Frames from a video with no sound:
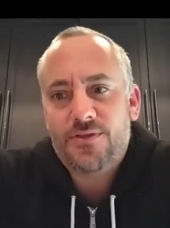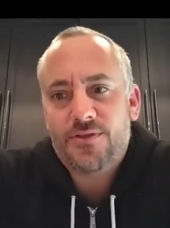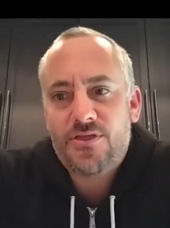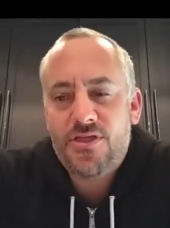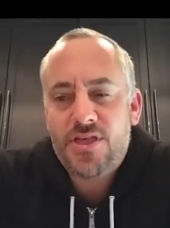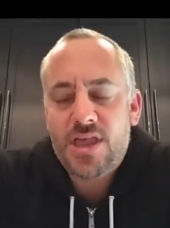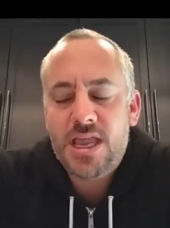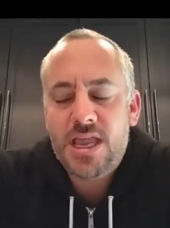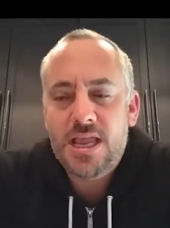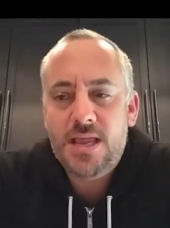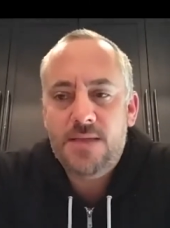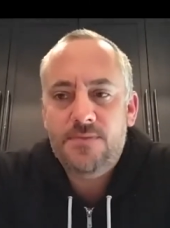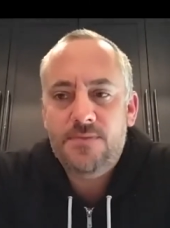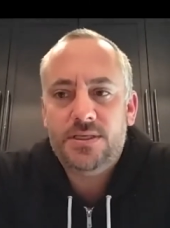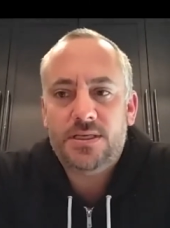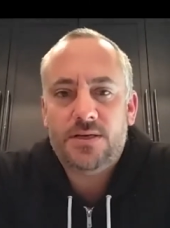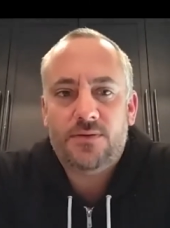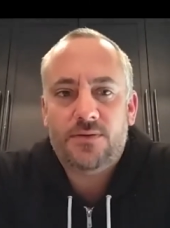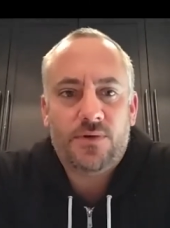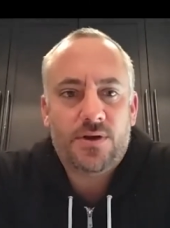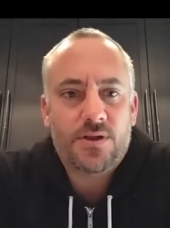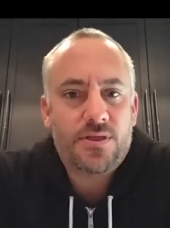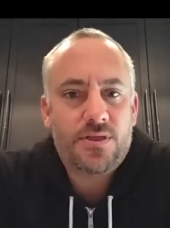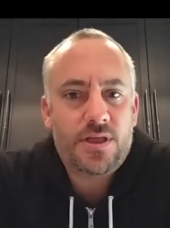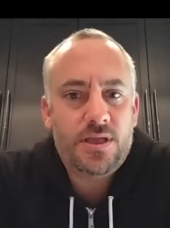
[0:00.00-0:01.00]
themes that
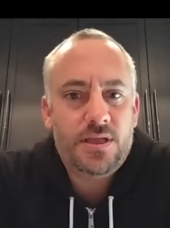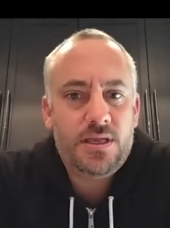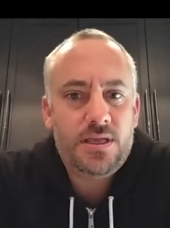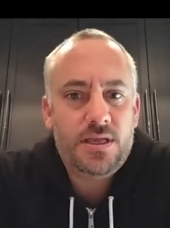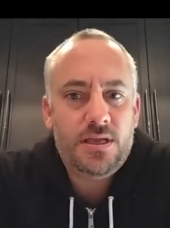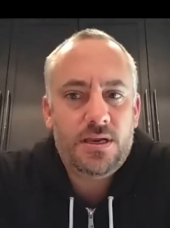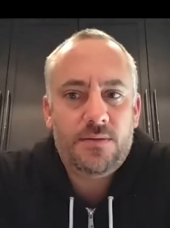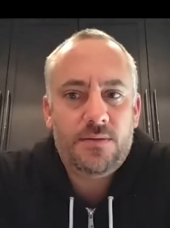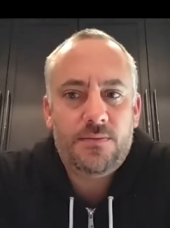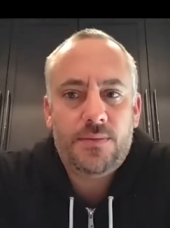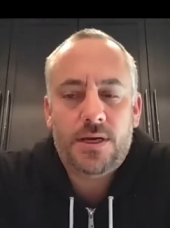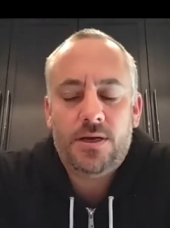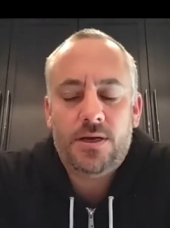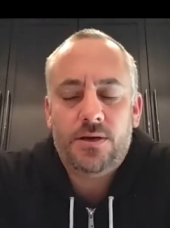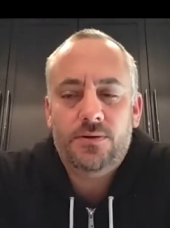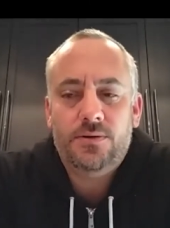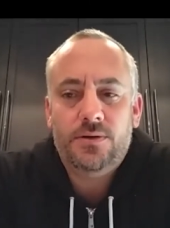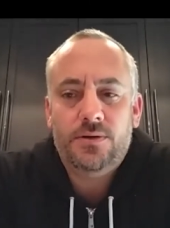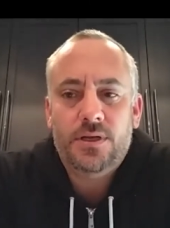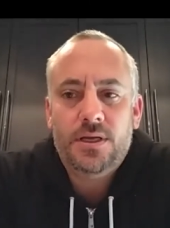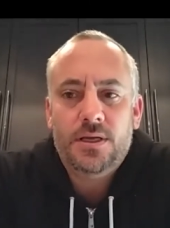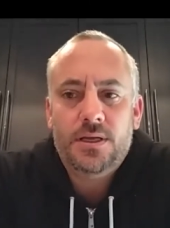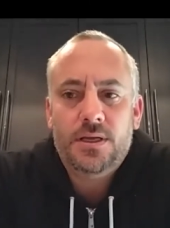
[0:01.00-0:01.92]
we're thinking about,